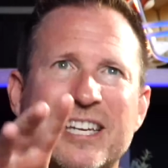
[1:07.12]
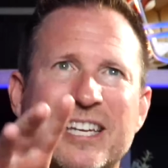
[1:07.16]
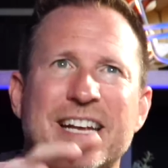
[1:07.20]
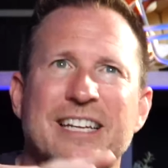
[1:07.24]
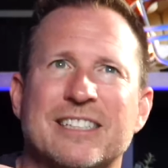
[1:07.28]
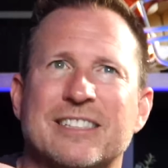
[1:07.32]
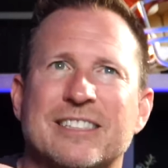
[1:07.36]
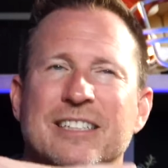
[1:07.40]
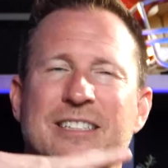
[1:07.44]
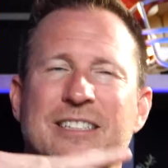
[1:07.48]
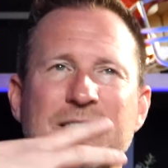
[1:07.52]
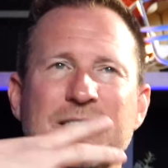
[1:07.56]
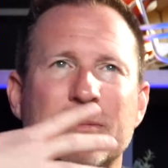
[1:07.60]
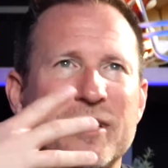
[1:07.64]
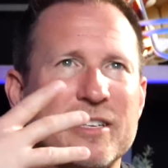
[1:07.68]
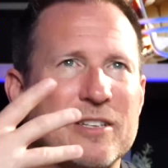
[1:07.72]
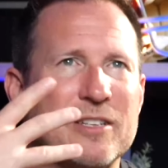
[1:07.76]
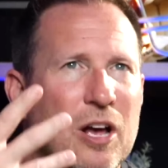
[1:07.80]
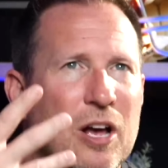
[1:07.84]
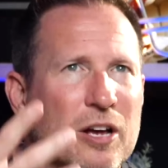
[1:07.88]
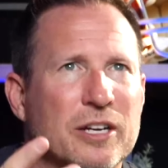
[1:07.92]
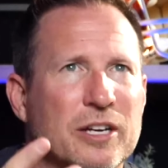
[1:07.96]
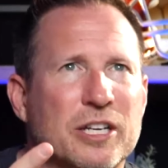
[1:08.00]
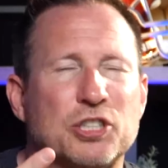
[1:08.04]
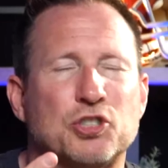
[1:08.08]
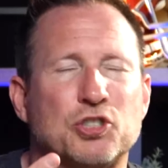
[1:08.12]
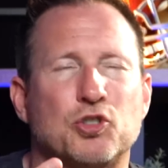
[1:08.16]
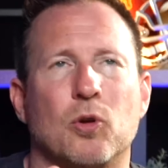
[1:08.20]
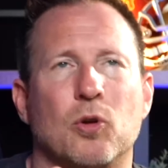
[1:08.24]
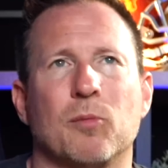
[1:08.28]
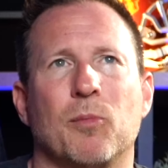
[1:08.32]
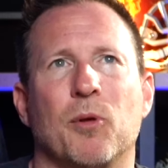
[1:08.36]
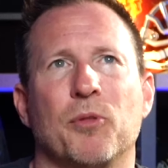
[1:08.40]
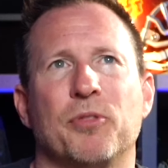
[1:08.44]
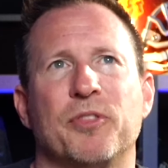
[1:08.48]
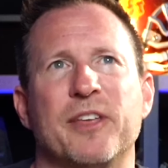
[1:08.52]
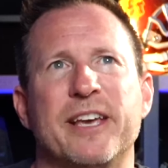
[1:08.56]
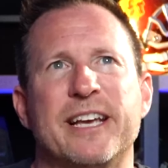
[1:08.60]
hits and some of these
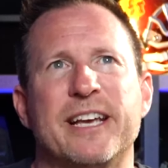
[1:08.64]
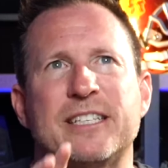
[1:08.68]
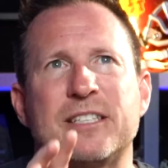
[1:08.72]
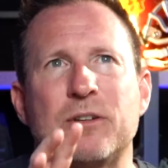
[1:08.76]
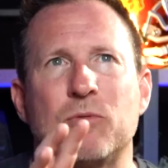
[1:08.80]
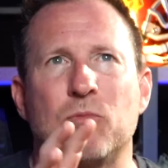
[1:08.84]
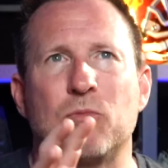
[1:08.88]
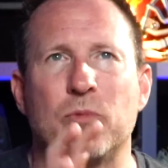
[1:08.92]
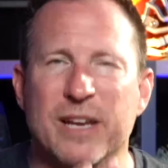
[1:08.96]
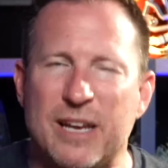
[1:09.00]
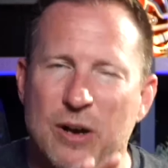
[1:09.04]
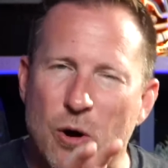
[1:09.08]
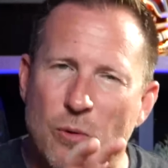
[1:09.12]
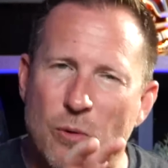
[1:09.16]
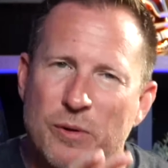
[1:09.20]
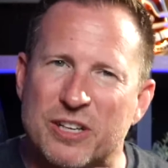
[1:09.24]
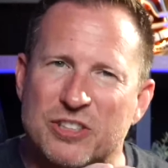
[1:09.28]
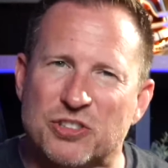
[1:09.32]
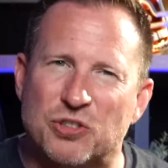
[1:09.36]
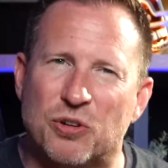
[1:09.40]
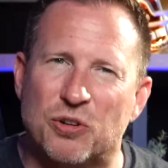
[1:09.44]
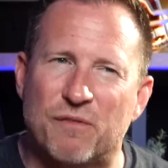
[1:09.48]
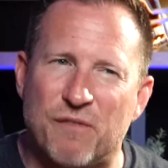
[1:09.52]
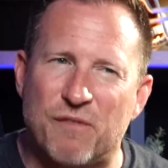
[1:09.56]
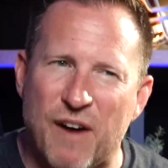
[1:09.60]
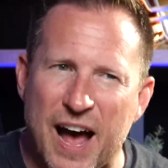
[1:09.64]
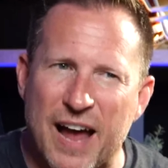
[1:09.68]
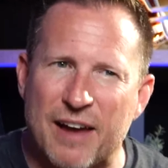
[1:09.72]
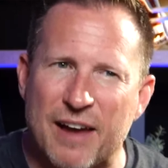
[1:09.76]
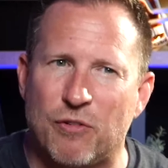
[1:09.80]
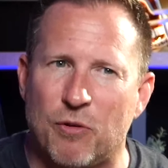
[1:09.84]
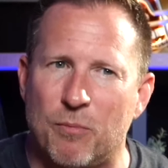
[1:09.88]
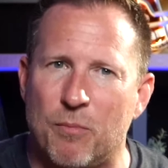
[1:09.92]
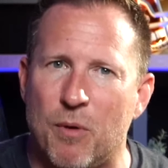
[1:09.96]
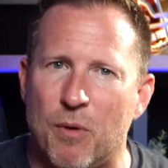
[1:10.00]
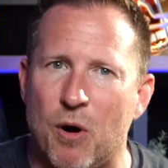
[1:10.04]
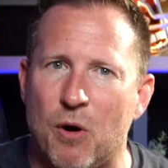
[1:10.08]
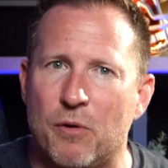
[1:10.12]
uncontrollable things, and we go into survival
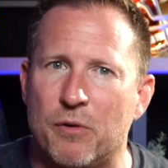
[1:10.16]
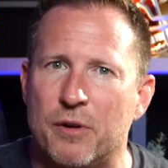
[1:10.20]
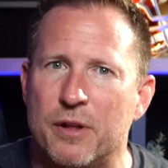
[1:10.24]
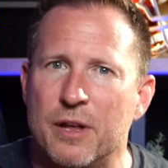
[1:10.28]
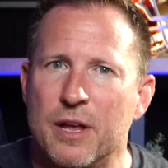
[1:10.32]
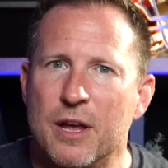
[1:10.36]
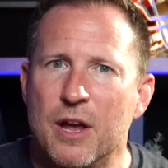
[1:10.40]
mode